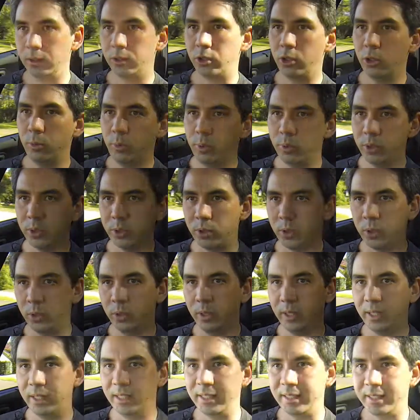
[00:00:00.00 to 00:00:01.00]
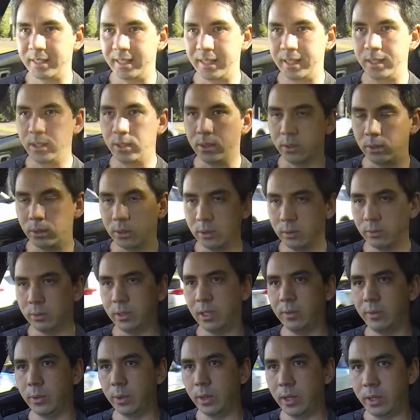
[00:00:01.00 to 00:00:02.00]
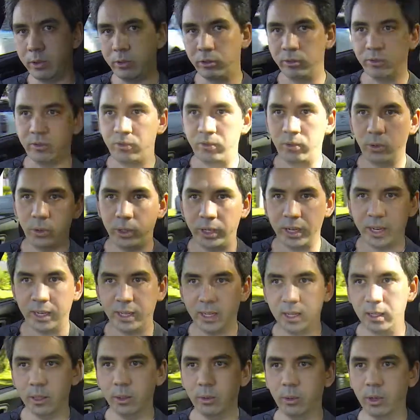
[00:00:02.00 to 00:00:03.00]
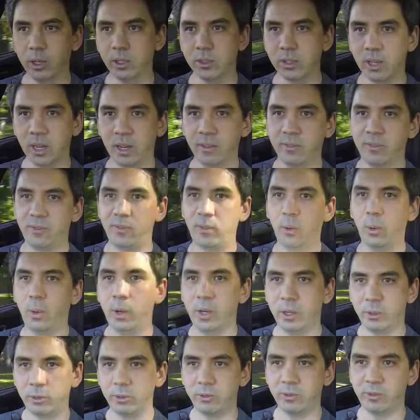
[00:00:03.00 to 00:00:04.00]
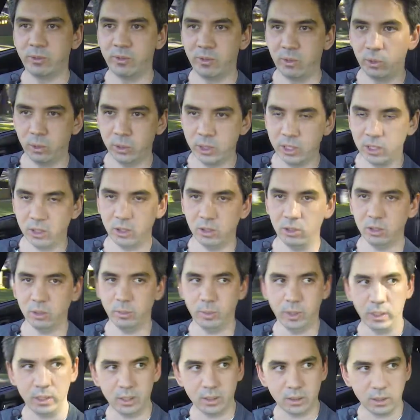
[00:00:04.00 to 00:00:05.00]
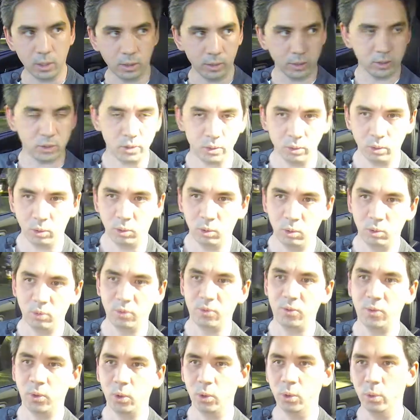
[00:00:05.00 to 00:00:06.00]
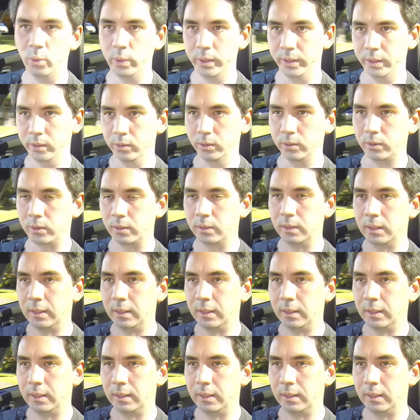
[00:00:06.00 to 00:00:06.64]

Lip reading: 2.2 litre diesel will give you 148 kilowatts and 440 Newton meters going to all four wheels.